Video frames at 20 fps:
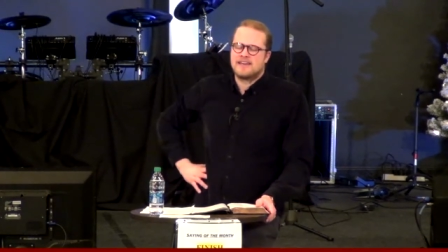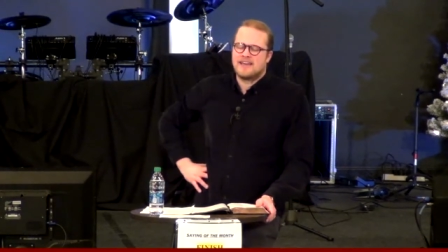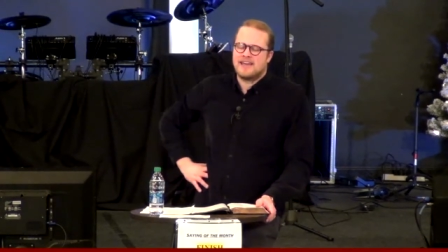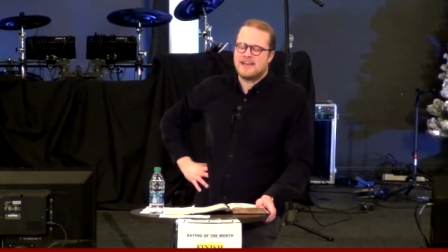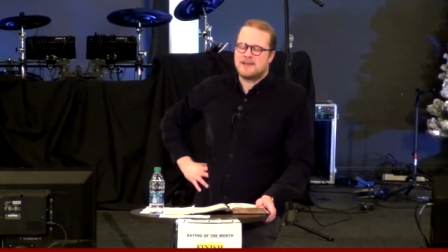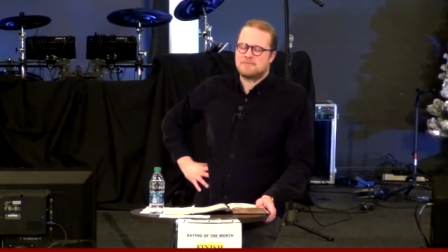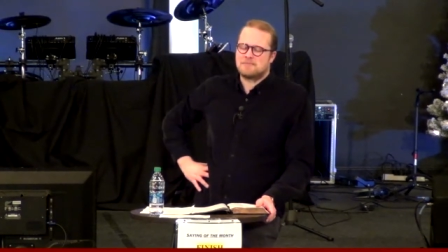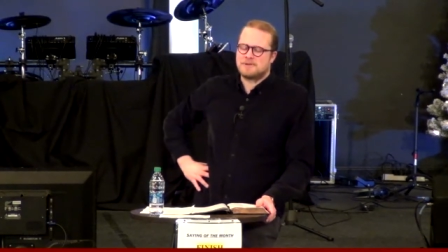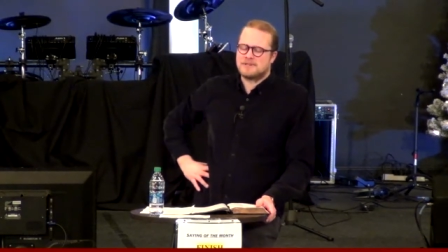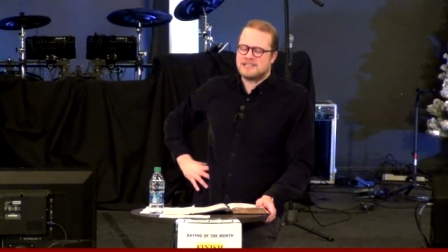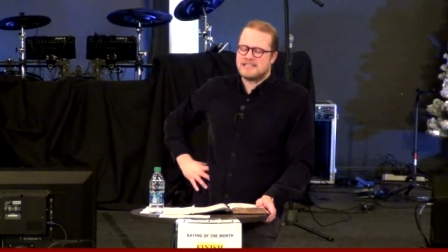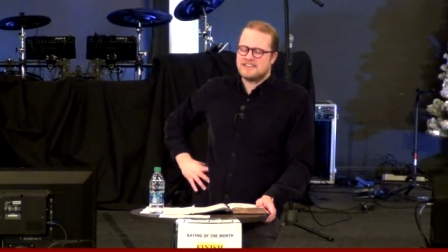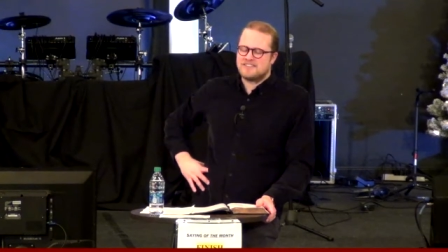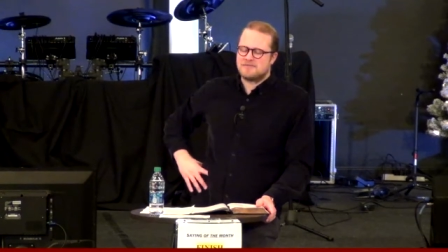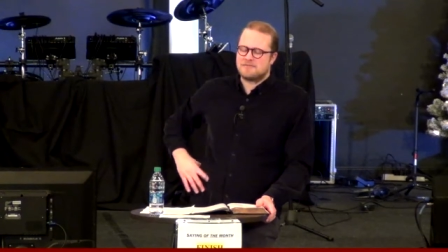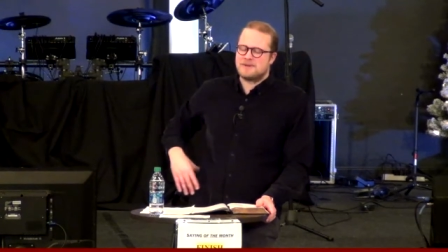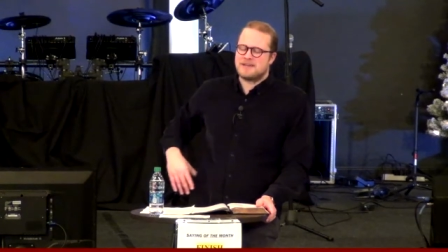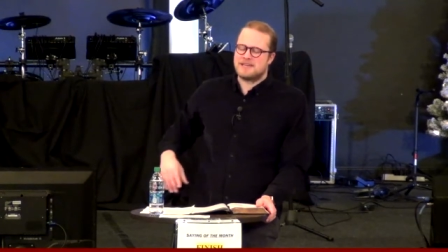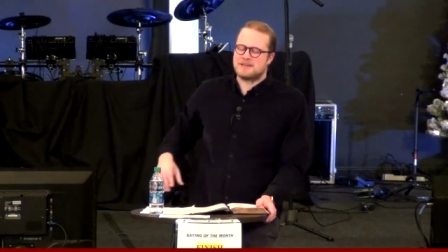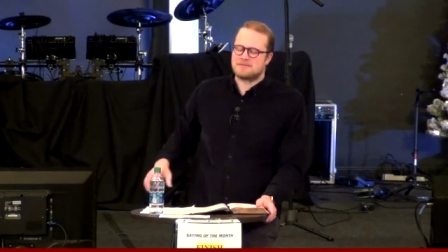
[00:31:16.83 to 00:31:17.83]
And
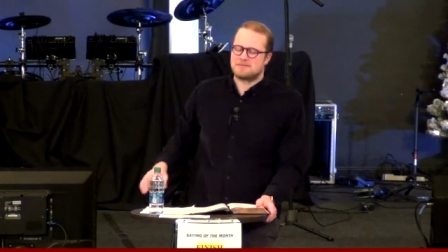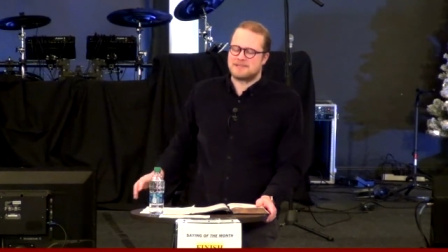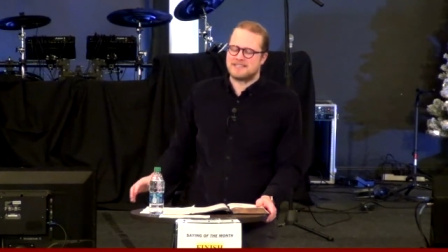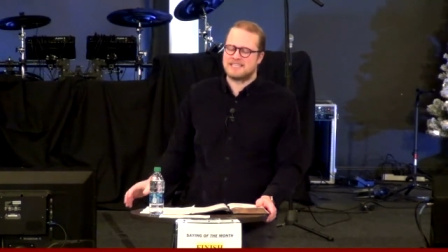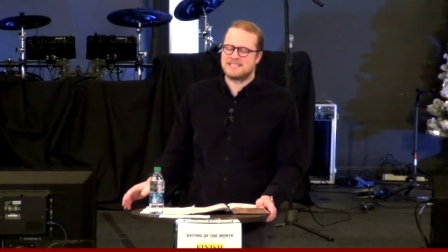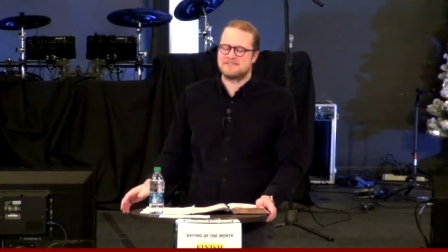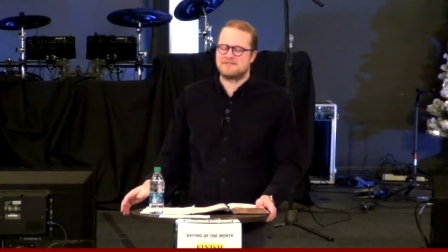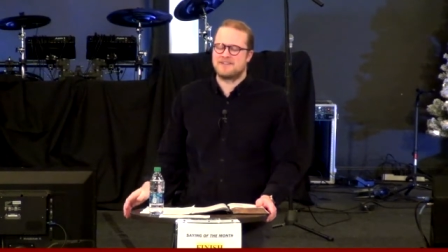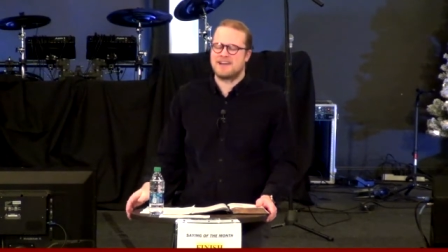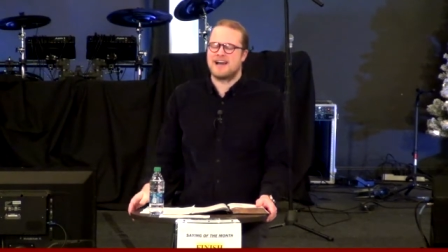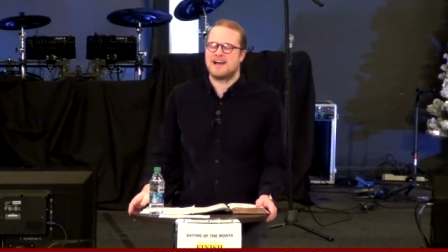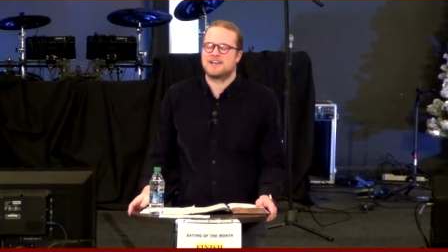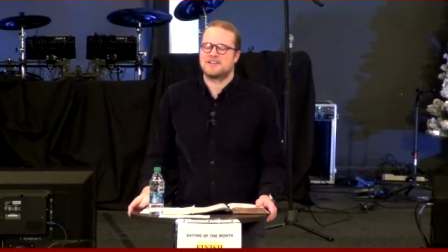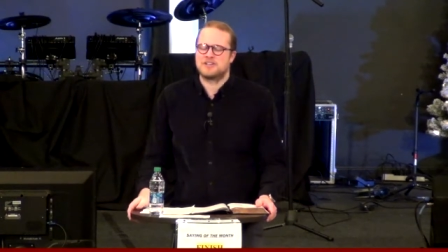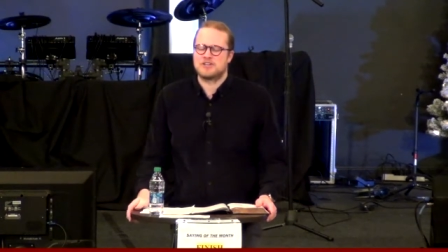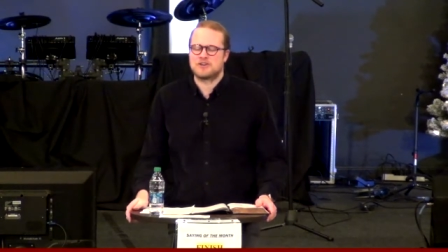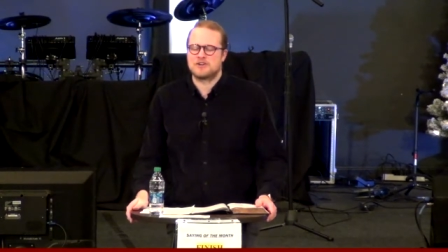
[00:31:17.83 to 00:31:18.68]
believe me and believe God,